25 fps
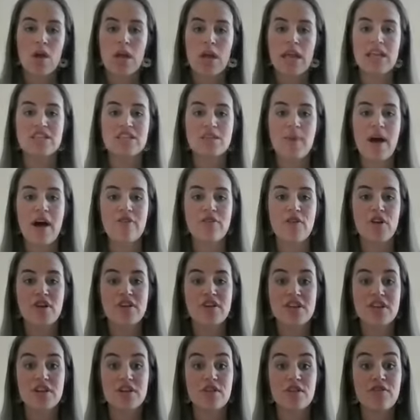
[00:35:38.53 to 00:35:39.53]
it's about
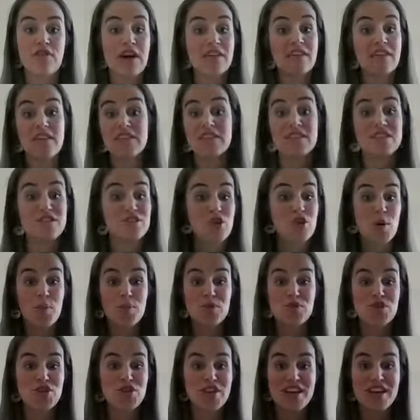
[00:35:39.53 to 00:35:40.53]
focusing on the fact that this is an
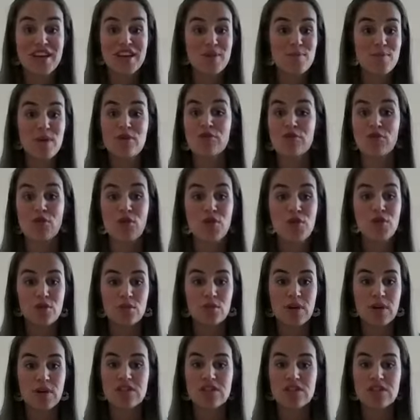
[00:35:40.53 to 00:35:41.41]
opportunity to be frugal.